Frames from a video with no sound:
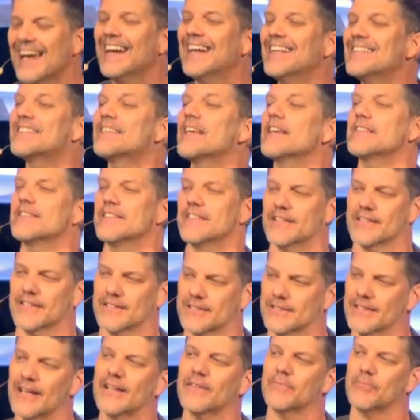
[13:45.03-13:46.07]
It says
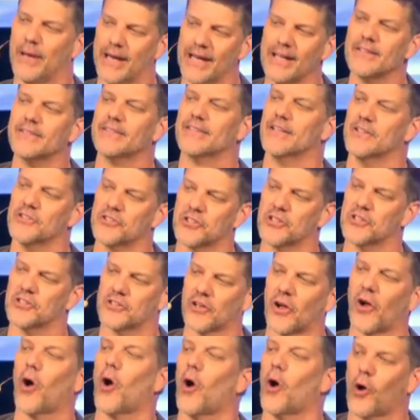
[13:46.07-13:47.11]
this. Now, pay attention
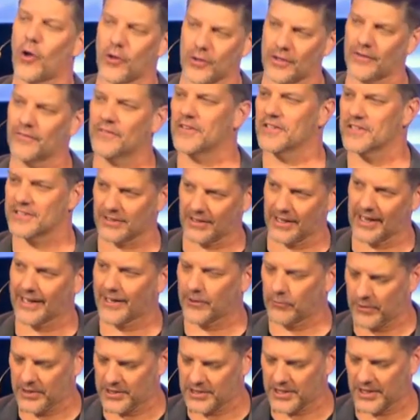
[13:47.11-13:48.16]
to all of this
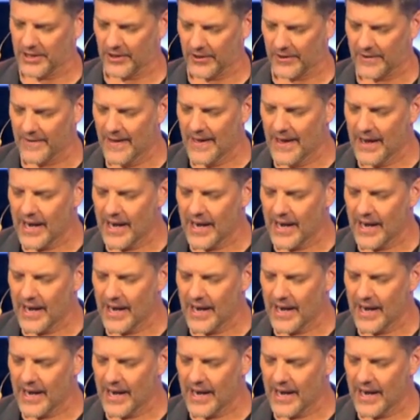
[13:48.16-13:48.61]
language here.